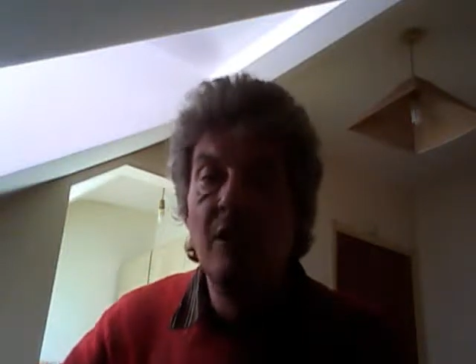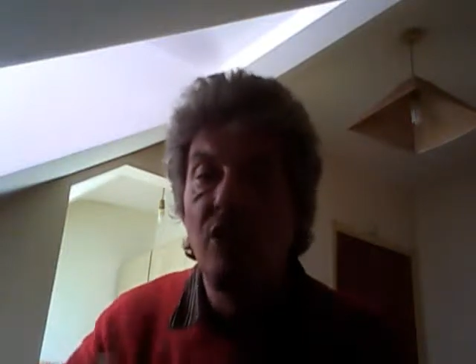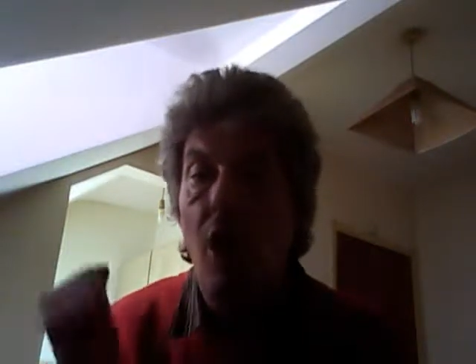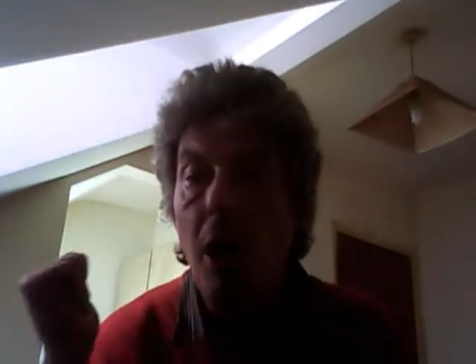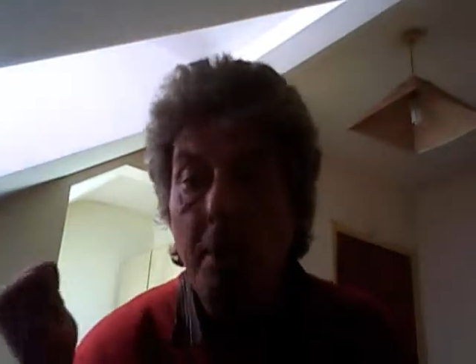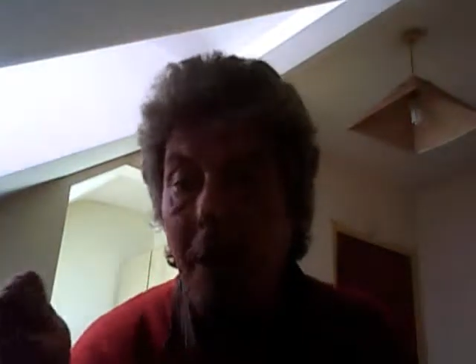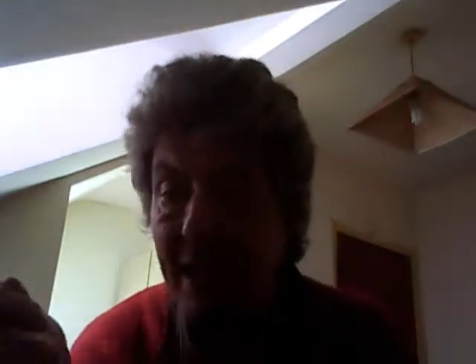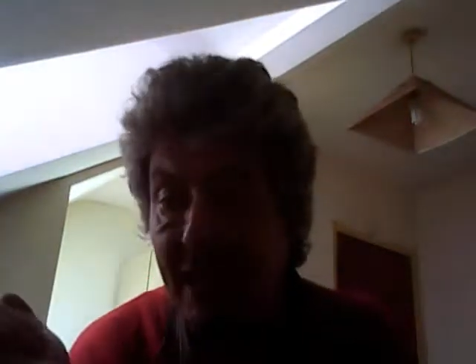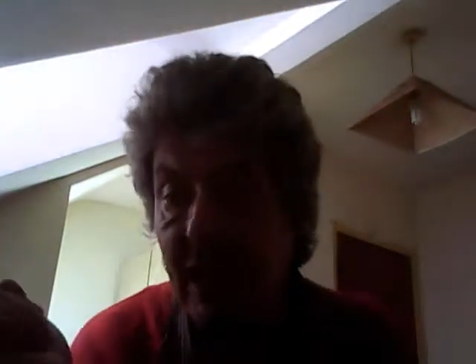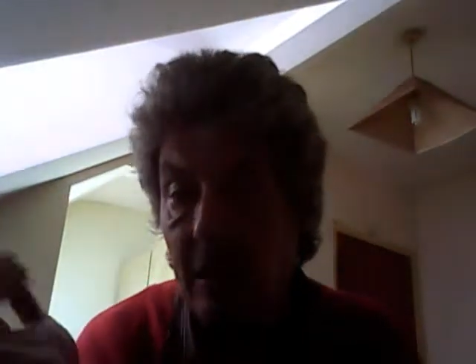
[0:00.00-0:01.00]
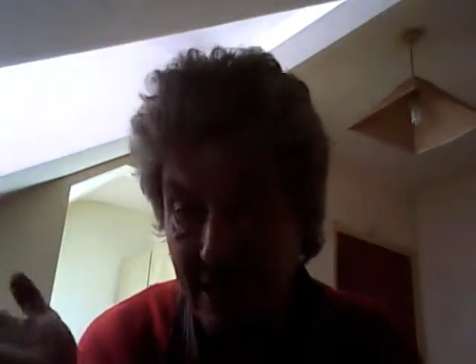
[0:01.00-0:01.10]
So I'm making